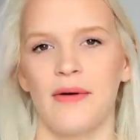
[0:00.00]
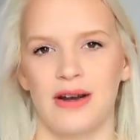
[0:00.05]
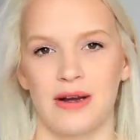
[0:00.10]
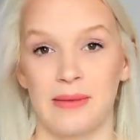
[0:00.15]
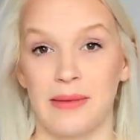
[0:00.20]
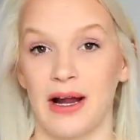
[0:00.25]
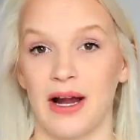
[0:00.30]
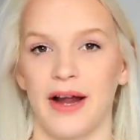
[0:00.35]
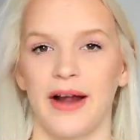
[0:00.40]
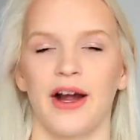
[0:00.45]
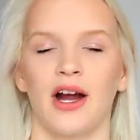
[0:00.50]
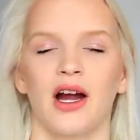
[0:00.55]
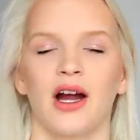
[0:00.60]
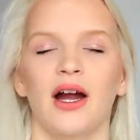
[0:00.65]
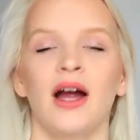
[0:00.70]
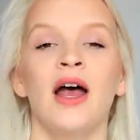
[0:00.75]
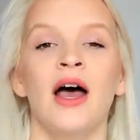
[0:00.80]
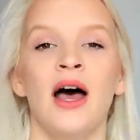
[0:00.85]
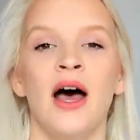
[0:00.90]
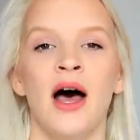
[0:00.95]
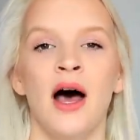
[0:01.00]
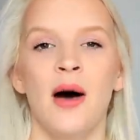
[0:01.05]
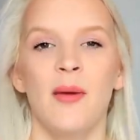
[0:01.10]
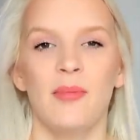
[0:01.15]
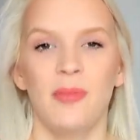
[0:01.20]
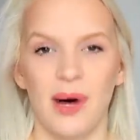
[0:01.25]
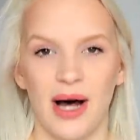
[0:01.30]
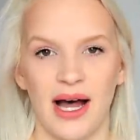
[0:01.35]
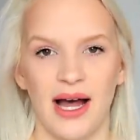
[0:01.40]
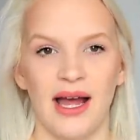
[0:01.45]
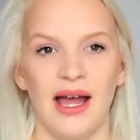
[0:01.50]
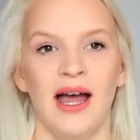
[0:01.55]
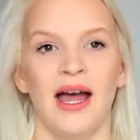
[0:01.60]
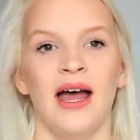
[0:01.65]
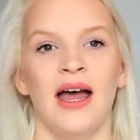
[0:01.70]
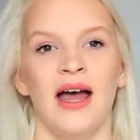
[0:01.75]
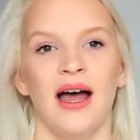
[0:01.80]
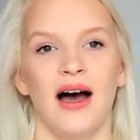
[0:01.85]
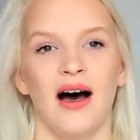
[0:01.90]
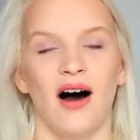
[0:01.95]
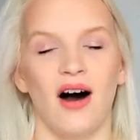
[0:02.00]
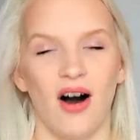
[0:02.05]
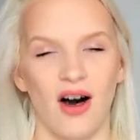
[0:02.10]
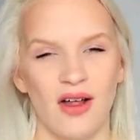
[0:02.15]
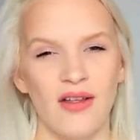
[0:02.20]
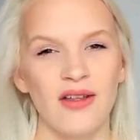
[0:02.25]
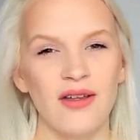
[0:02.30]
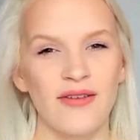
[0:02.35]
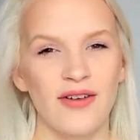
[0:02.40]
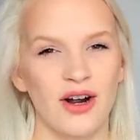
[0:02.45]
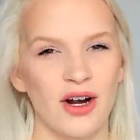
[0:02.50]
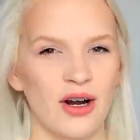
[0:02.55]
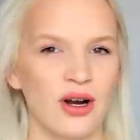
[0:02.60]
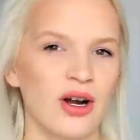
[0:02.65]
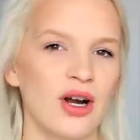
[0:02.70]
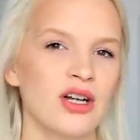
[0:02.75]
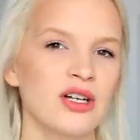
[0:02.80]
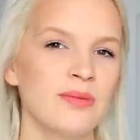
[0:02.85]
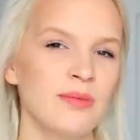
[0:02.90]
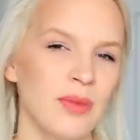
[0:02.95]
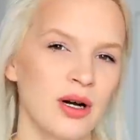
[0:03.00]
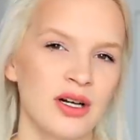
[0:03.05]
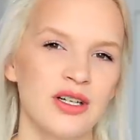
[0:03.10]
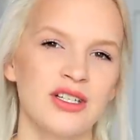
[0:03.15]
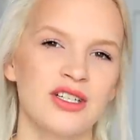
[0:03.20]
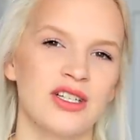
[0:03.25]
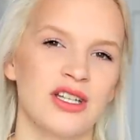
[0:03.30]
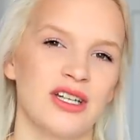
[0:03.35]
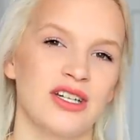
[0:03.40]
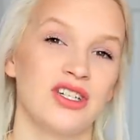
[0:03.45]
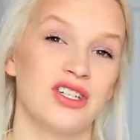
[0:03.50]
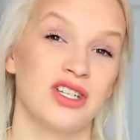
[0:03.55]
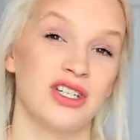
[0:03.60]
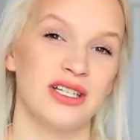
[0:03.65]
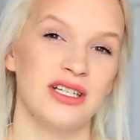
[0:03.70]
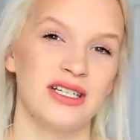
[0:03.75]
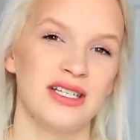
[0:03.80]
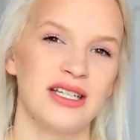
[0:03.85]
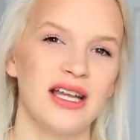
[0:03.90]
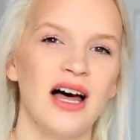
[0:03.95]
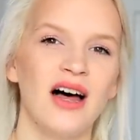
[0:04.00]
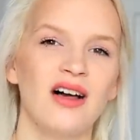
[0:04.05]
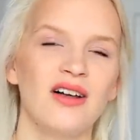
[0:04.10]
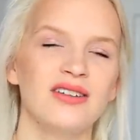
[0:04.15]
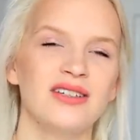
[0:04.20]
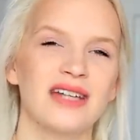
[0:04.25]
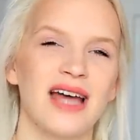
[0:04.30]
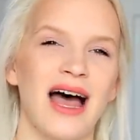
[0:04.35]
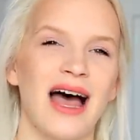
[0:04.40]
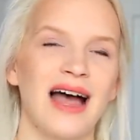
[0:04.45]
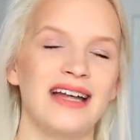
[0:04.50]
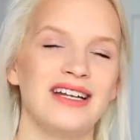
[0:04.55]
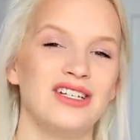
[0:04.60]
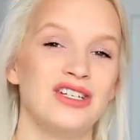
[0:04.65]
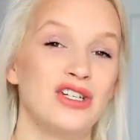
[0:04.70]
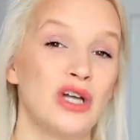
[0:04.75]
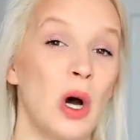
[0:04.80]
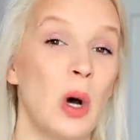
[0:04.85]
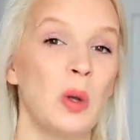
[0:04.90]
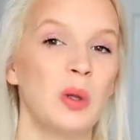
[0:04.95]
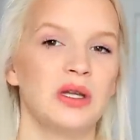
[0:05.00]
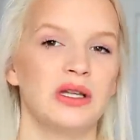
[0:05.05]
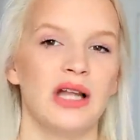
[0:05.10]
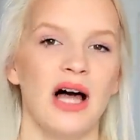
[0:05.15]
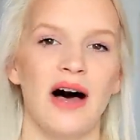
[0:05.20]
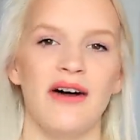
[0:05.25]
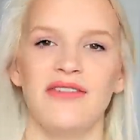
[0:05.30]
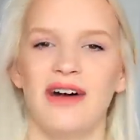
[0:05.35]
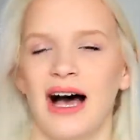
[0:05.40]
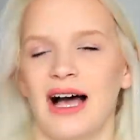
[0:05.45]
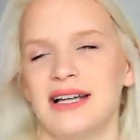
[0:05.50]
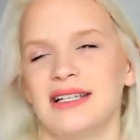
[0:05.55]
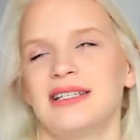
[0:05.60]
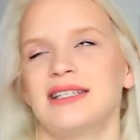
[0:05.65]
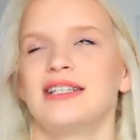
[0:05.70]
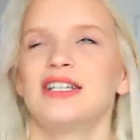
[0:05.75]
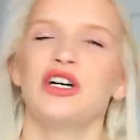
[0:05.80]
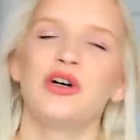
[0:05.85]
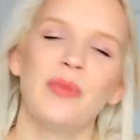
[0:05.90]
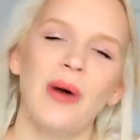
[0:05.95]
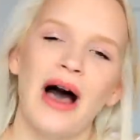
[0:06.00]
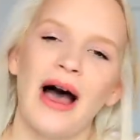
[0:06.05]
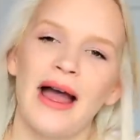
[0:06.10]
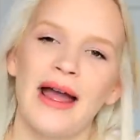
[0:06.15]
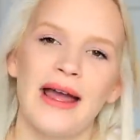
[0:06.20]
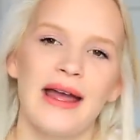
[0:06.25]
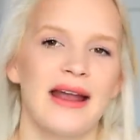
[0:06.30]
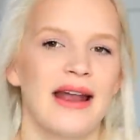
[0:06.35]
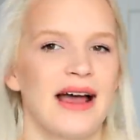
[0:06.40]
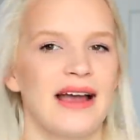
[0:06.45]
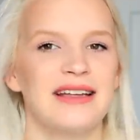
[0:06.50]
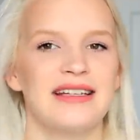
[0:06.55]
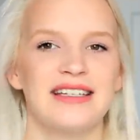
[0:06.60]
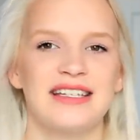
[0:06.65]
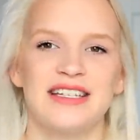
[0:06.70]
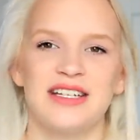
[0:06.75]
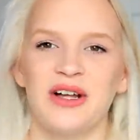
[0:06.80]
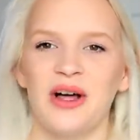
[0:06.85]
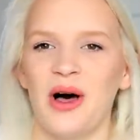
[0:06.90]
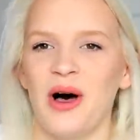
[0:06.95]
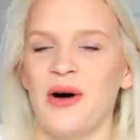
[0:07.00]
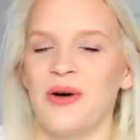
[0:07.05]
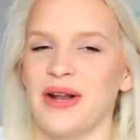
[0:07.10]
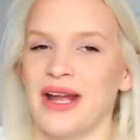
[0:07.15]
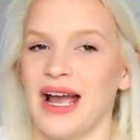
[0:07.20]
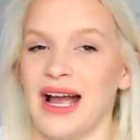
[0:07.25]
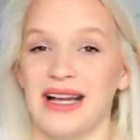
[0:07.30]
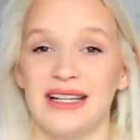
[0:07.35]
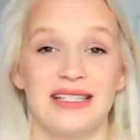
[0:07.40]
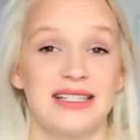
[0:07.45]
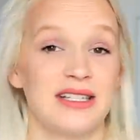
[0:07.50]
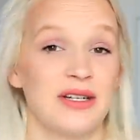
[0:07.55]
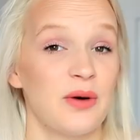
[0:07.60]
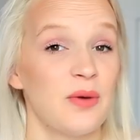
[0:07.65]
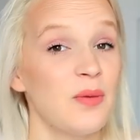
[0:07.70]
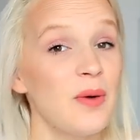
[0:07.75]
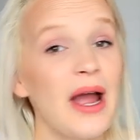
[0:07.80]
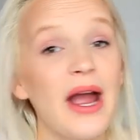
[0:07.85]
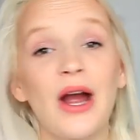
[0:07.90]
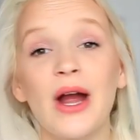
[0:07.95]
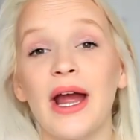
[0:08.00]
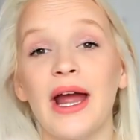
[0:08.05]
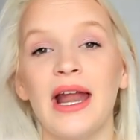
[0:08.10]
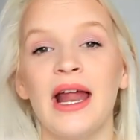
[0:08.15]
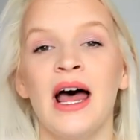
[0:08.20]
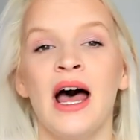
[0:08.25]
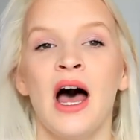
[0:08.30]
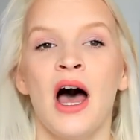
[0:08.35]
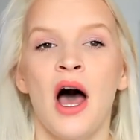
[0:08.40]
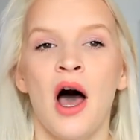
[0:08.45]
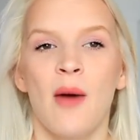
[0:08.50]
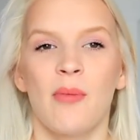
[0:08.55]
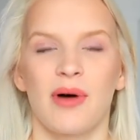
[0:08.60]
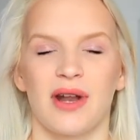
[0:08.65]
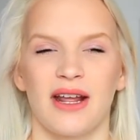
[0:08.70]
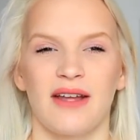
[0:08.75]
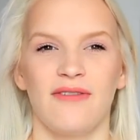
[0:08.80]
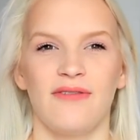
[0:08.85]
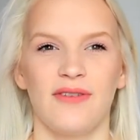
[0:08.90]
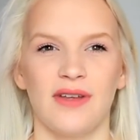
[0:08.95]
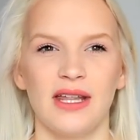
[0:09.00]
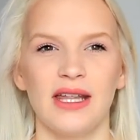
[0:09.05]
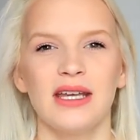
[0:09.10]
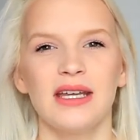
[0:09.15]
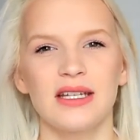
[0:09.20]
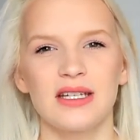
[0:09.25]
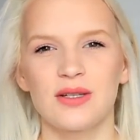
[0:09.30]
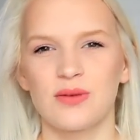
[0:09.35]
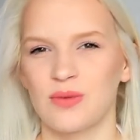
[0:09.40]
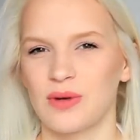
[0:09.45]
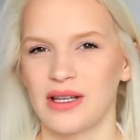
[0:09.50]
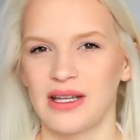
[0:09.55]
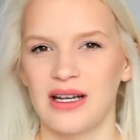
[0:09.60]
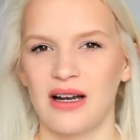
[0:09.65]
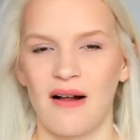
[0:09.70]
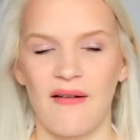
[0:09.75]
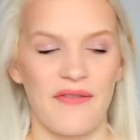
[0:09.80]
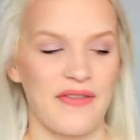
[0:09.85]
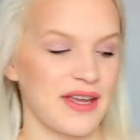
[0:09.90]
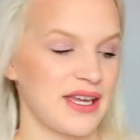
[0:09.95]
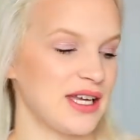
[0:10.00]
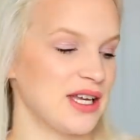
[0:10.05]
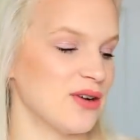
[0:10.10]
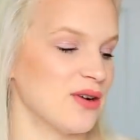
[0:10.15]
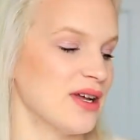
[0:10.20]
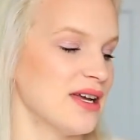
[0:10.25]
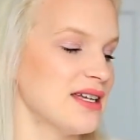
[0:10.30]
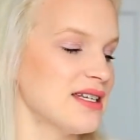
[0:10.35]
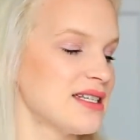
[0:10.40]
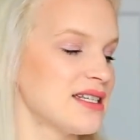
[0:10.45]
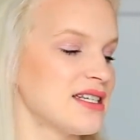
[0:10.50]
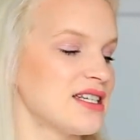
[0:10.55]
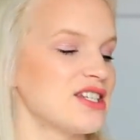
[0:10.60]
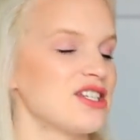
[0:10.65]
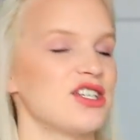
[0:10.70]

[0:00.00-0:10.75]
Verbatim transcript: I want to marry her. But all of her merch that she sells, I don't love. I still buy it. I still own it. I still wear it. But I feel like it's really not the cutest.